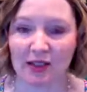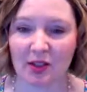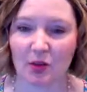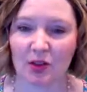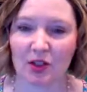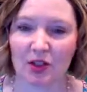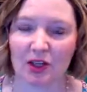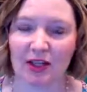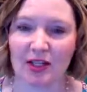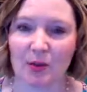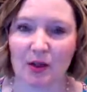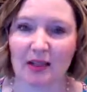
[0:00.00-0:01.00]
So when you're
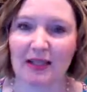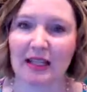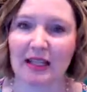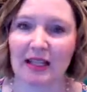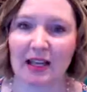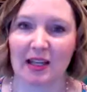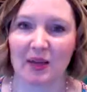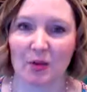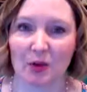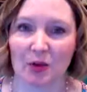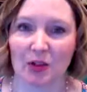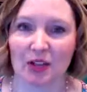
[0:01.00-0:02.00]
experiencing a negative
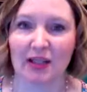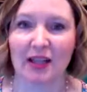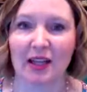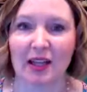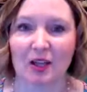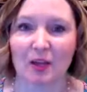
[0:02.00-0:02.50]
emotion,